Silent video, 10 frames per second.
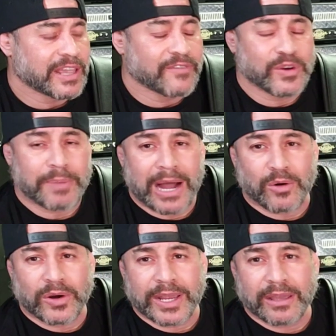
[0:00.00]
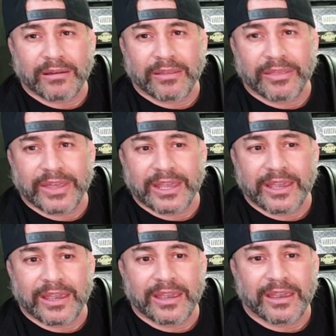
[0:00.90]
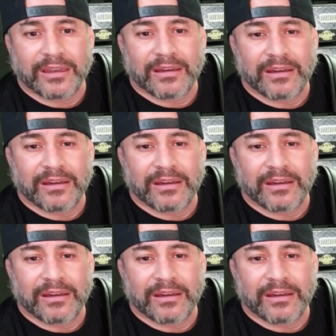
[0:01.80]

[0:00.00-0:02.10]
if you're powering the